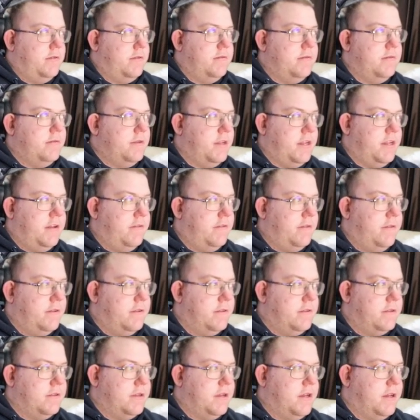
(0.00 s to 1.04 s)

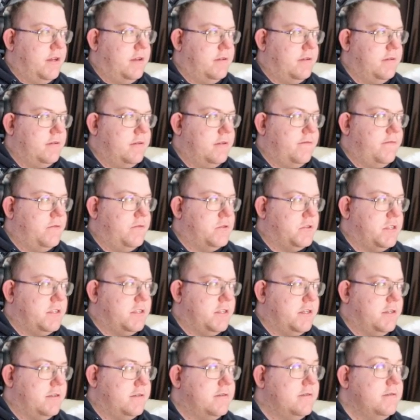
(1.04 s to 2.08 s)
even yeah,
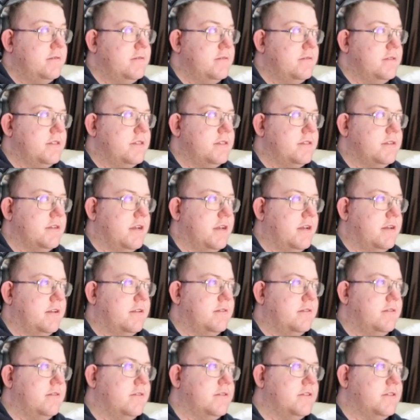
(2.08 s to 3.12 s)
unfortunately no, it's
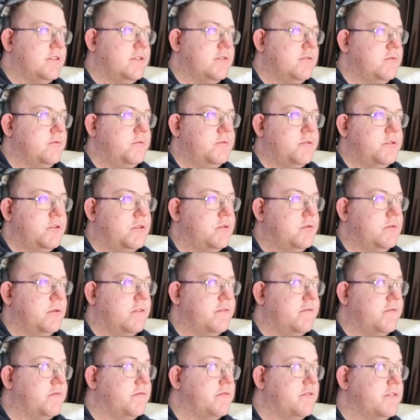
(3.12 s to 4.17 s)
not too
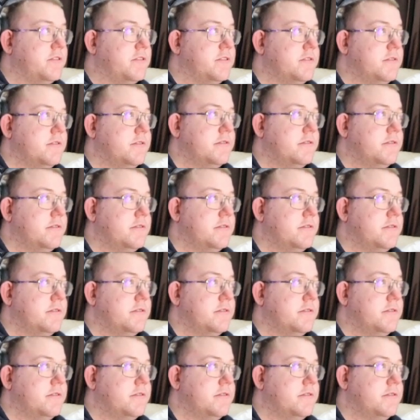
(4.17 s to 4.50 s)
overpriced.